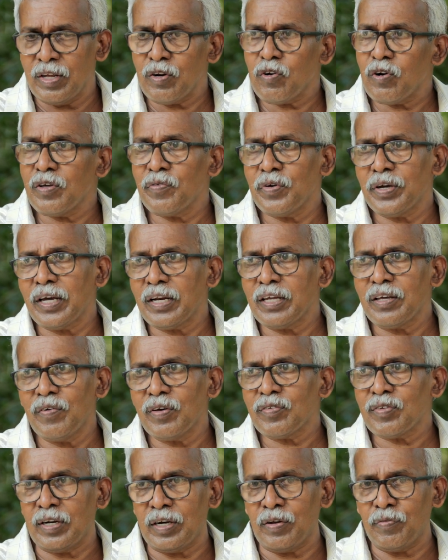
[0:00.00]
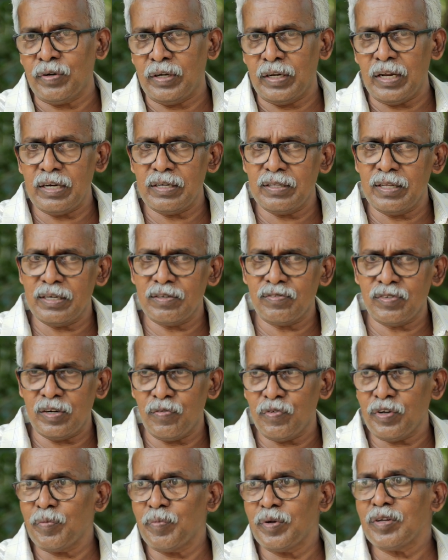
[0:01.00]
Then only we can give a certificate, and that
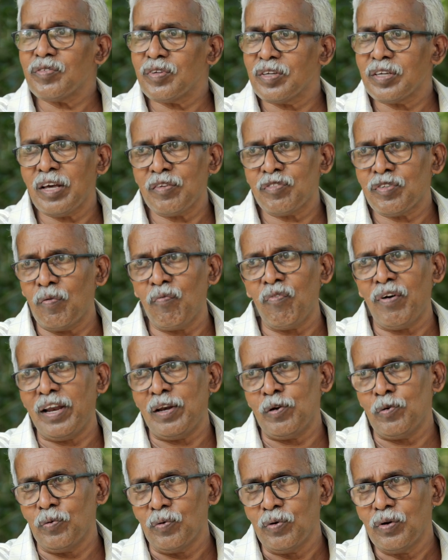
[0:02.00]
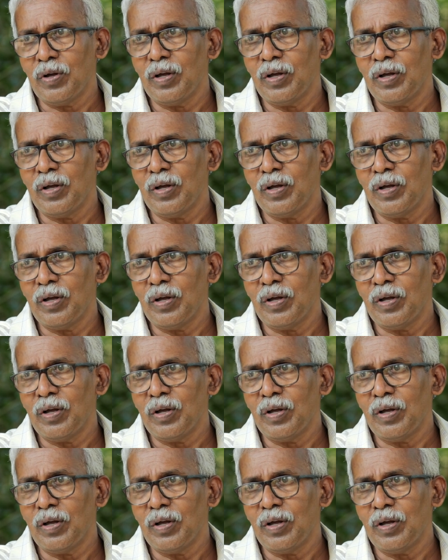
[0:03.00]
certificate means it has some value.